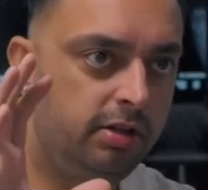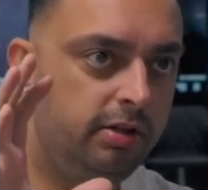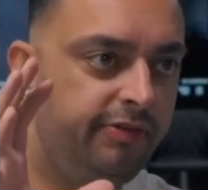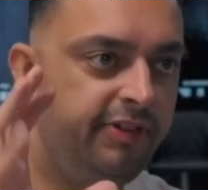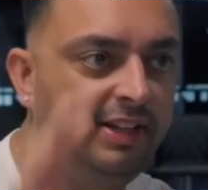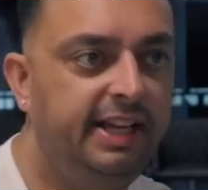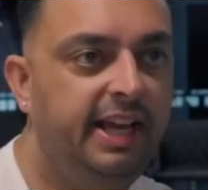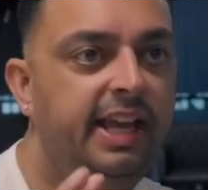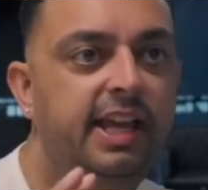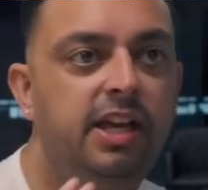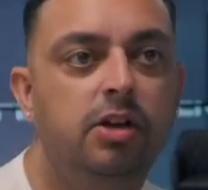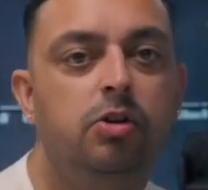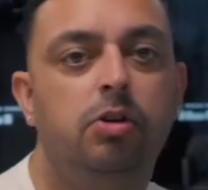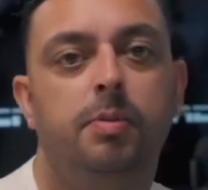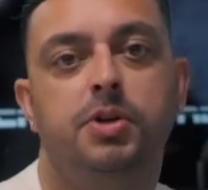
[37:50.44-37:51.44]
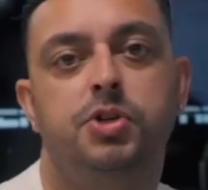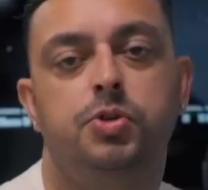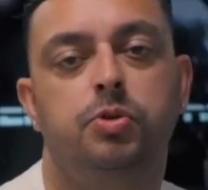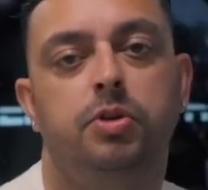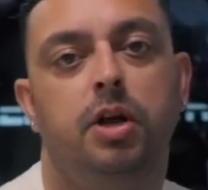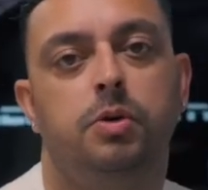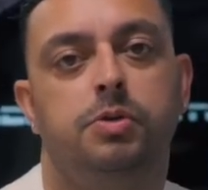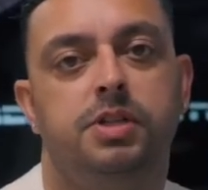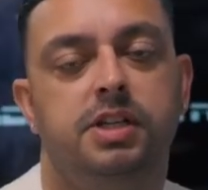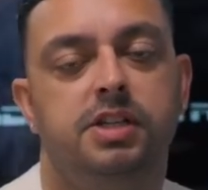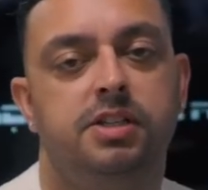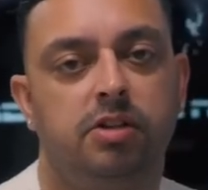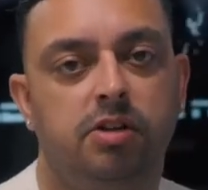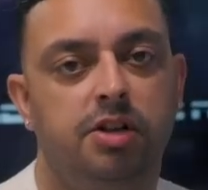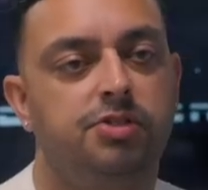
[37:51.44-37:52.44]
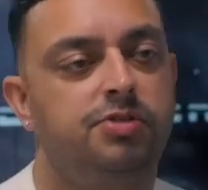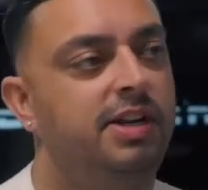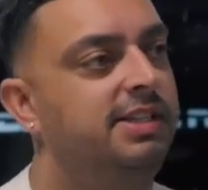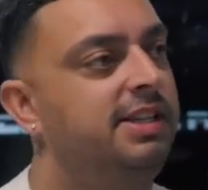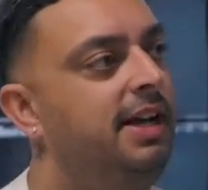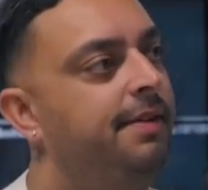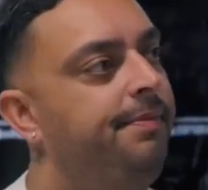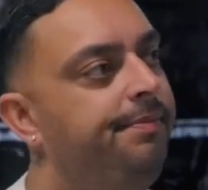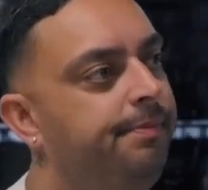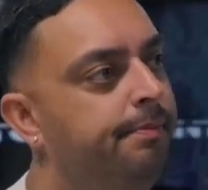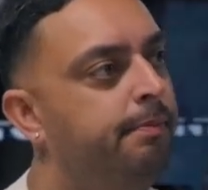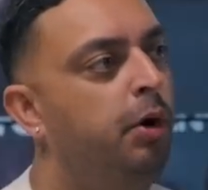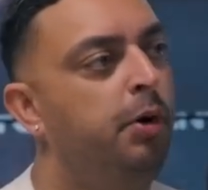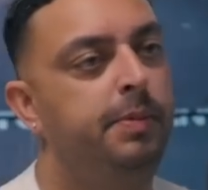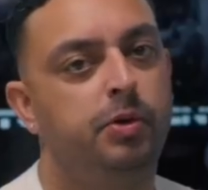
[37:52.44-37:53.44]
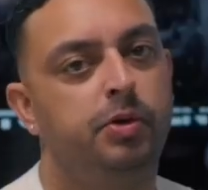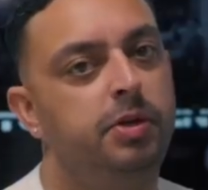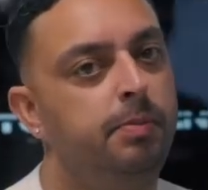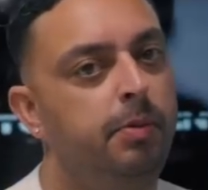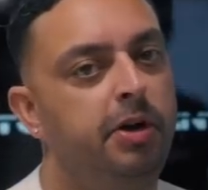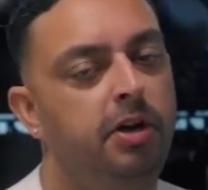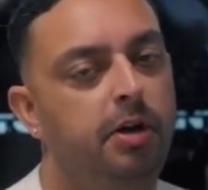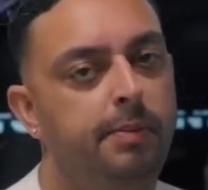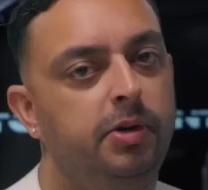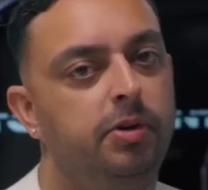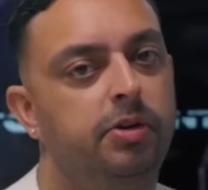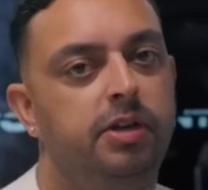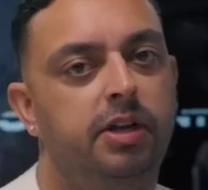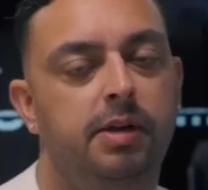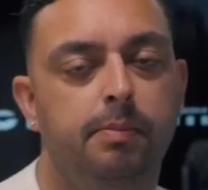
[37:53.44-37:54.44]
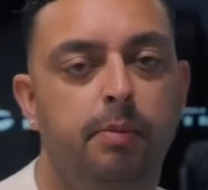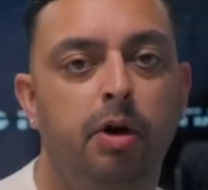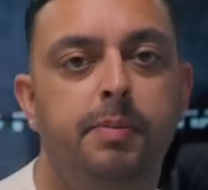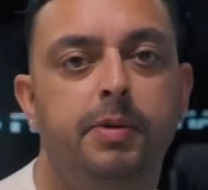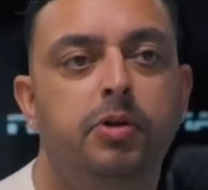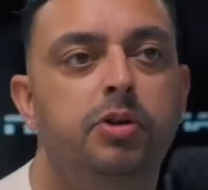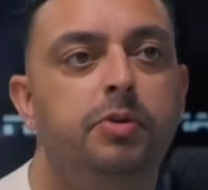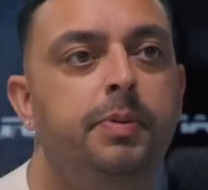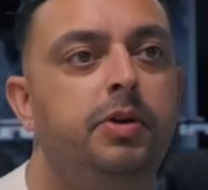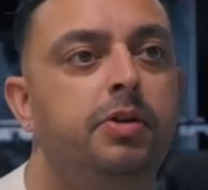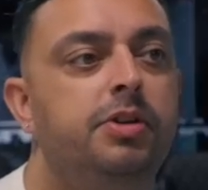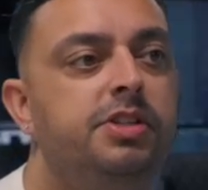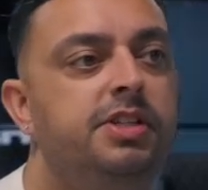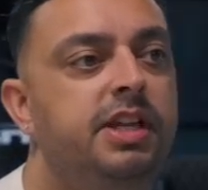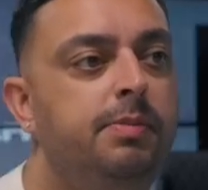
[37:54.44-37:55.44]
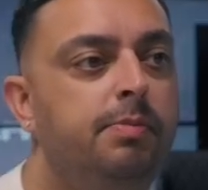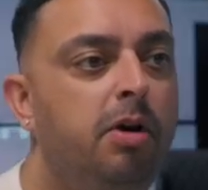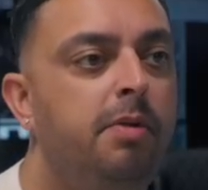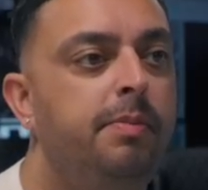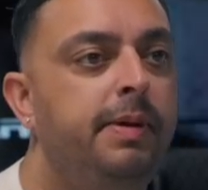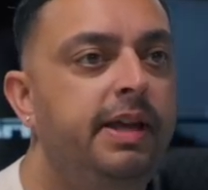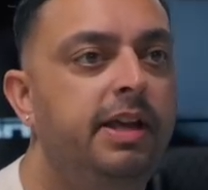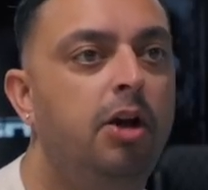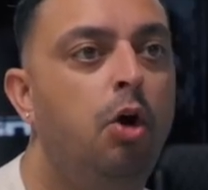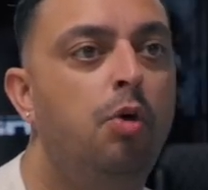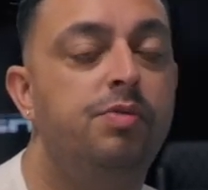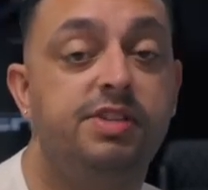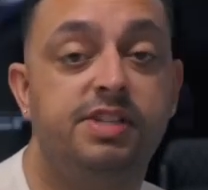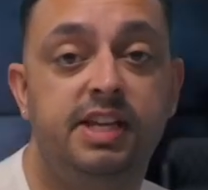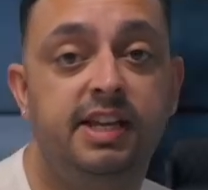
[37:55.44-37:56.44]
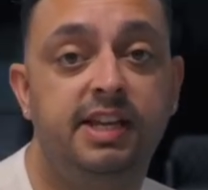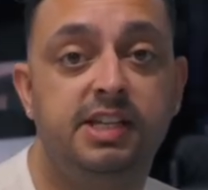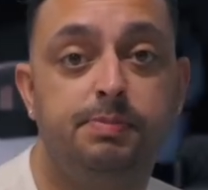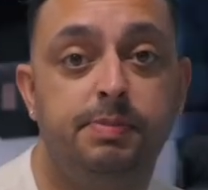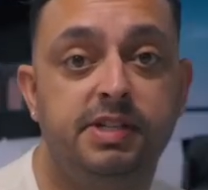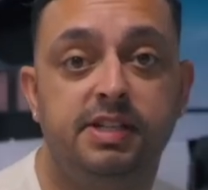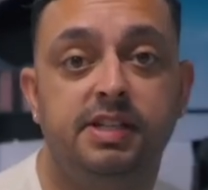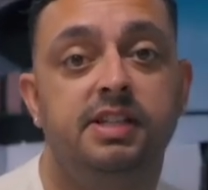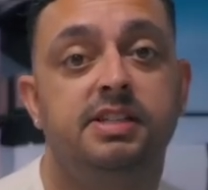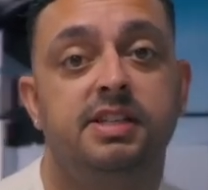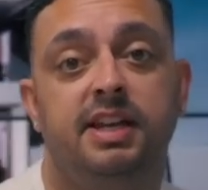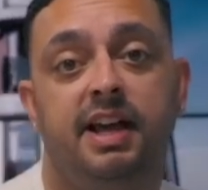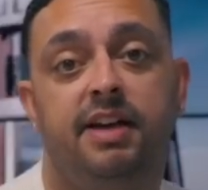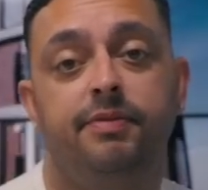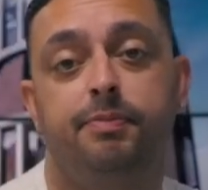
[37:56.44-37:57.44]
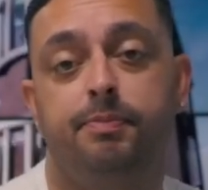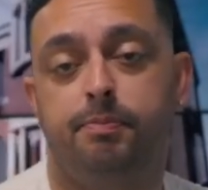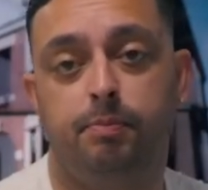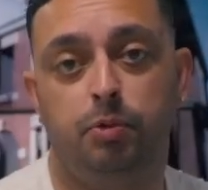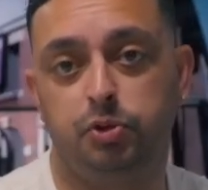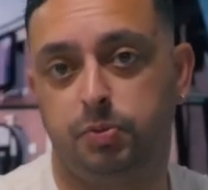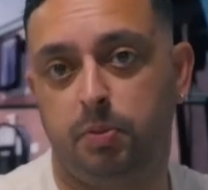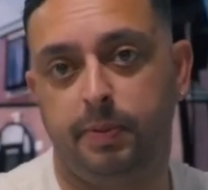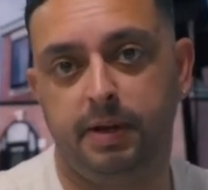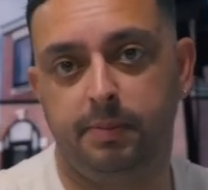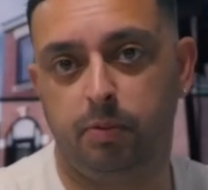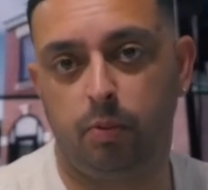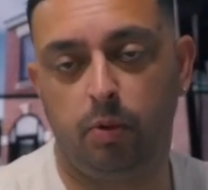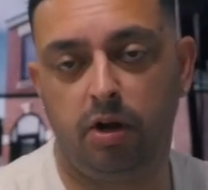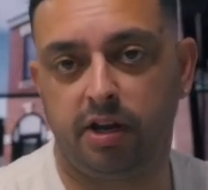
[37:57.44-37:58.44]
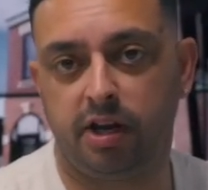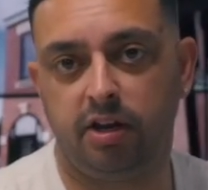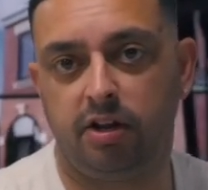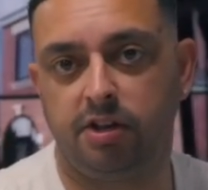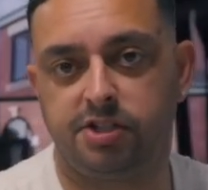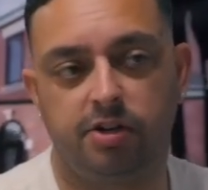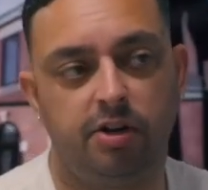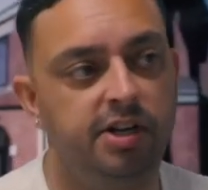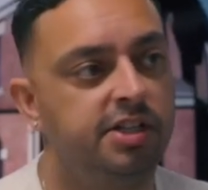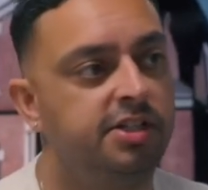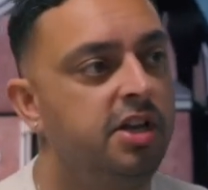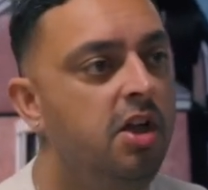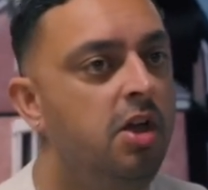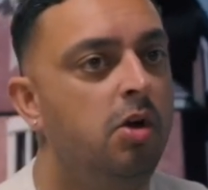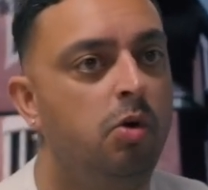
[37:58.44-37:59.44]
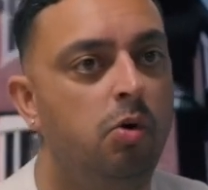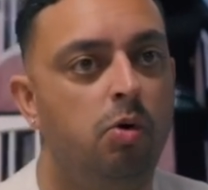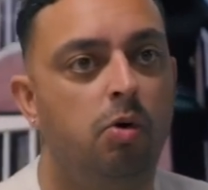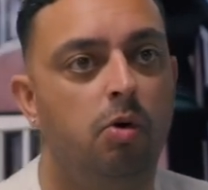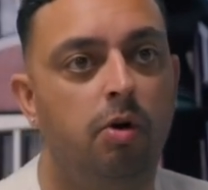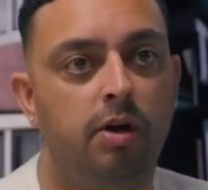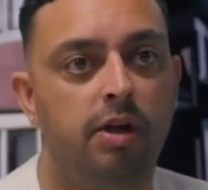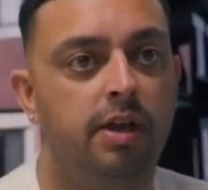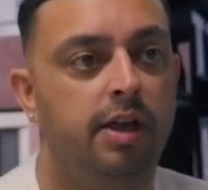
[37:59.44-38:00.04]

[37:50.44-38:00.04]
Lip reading: the fact that he can come on short notice, the contractor, might be good, it might not be good. It might be good because he might be overseeing his business and have multiple people working on sites, or